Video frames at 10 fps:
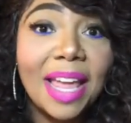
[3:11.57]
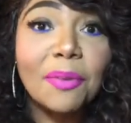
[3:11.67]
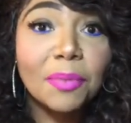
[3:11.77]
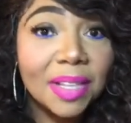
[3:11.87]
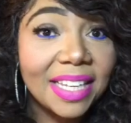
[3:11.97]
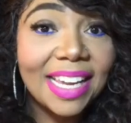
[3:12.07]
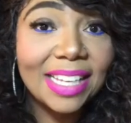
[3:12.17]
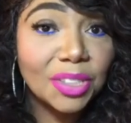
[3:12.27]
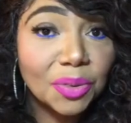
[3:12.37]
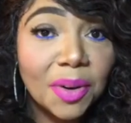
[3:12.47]
really
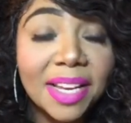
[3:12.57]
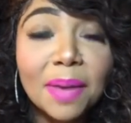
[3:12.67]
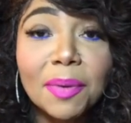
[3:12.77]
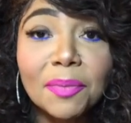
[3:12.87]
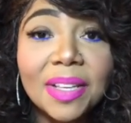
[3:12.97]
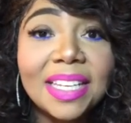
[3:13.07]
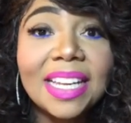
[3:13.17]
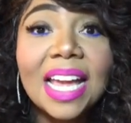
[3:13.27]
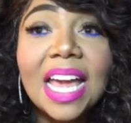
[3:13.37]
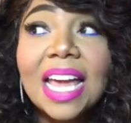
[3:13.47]
enjoying him and
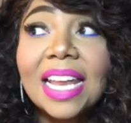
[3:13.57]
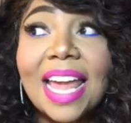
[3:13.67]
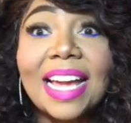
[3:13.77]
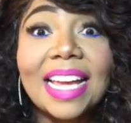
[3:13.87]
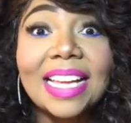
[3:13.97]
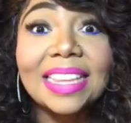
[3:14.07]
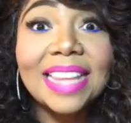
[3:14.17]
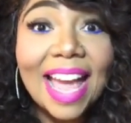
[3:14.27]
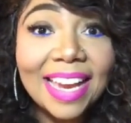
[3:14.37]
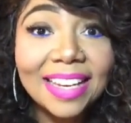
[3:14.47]
really
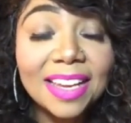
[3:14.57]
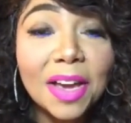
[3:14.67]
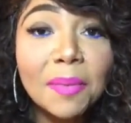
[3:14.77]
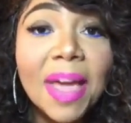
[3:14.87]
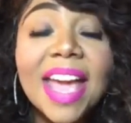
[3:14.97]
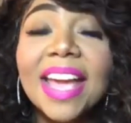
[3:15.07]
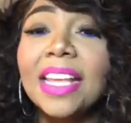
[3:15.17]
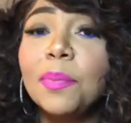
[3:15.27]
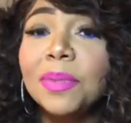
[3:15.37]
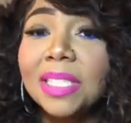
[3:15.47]
liking him,
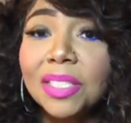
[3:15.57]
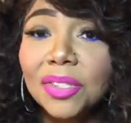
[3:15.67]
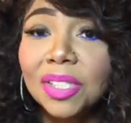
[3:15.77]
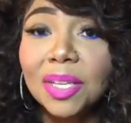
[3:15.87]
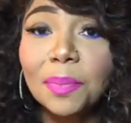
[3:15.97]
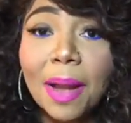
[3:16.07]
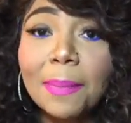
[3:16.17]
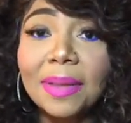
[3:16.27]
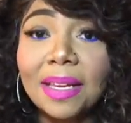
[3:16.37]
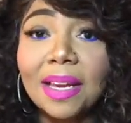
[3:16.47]
and he potentially
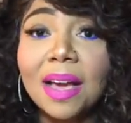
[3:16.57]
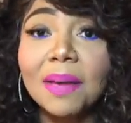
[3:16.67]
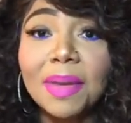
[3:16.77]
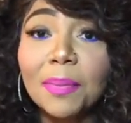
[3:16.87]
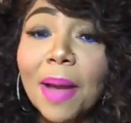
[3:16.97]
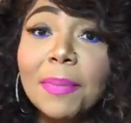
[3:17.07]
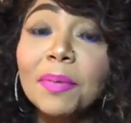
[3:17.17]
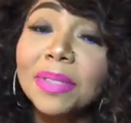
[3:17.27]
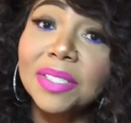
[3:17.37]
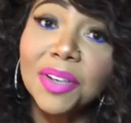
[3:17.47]
probably it probably
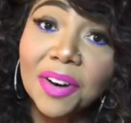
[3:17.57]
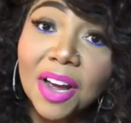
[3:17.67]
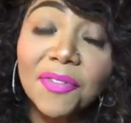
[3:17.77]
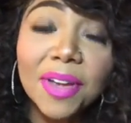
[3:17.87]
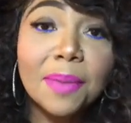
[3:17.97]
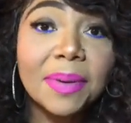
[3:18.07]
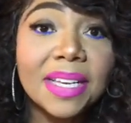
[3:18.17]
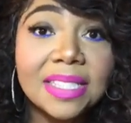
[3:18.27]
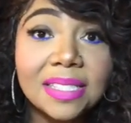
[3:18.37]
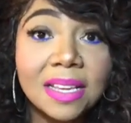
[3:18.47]
was a turn off for him
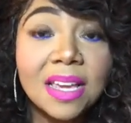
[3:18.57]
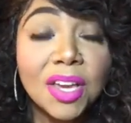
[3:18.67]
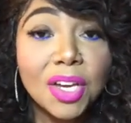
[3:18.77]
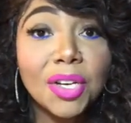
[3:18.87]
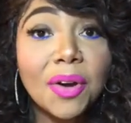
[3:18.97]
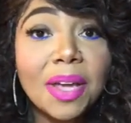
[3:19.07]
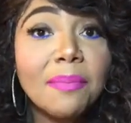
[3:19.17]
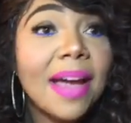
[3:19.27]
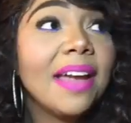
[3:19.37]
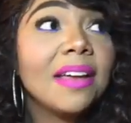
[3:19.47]
because it
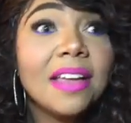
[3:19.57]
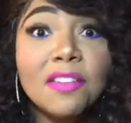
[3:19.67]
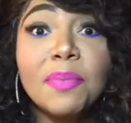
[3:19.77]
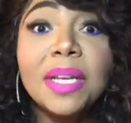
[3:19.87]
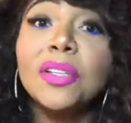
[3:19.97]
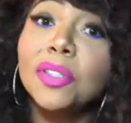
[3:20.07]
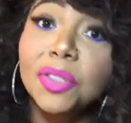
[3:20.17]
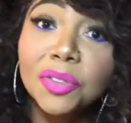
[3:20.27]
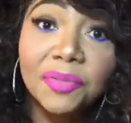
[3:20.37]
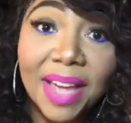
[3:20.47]
might have been a little
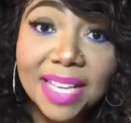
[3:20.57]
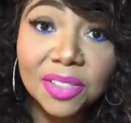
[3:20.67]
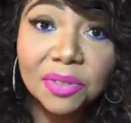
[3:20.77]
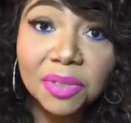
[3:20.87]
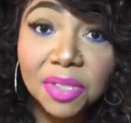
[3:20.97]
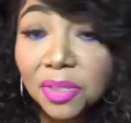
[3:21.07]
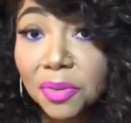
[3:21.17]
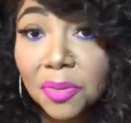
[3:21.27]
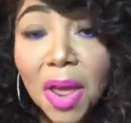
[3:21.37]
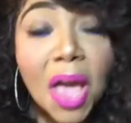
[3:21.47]
too fast too
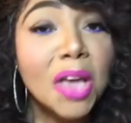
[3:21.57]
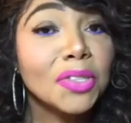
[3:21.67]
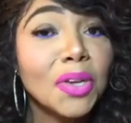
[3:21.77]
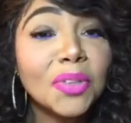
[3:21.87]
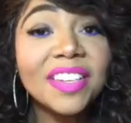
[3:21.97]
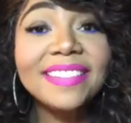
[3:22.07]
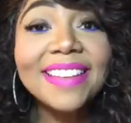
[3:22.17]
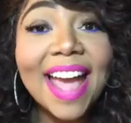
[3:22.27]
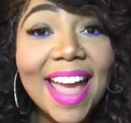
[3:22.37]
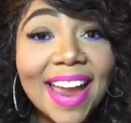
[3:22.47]
soon. So
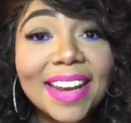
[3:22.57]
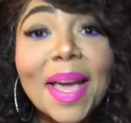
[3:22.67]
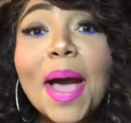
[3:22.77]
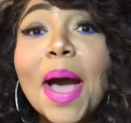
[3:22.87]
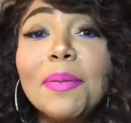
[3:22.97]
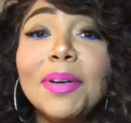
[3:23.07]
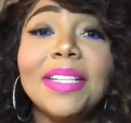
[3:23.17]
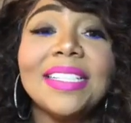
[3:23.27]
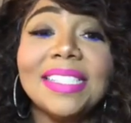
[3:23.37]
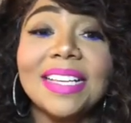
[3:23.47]
tonight I'm going
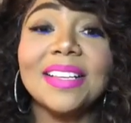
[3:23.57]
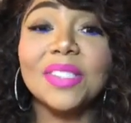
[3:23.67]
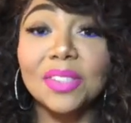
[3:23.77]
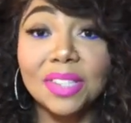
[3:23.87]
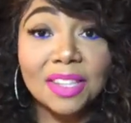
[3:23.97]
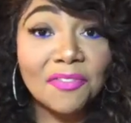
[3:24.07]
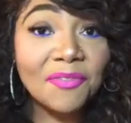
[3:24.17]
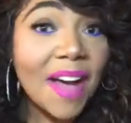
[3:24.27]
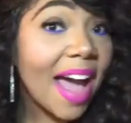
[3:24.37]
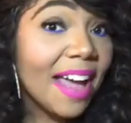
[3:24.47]
to discuss the
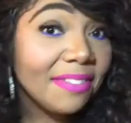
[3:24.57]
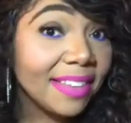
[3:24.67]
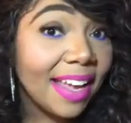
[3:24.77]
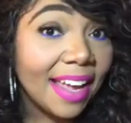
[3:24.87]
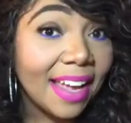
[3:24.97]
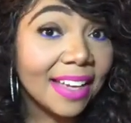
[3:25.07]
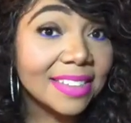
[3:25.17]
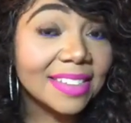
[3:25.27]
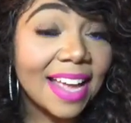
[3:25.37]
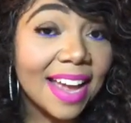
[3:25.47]
5
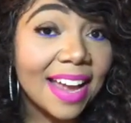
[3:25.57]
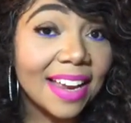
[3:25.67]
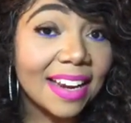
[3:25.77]
things that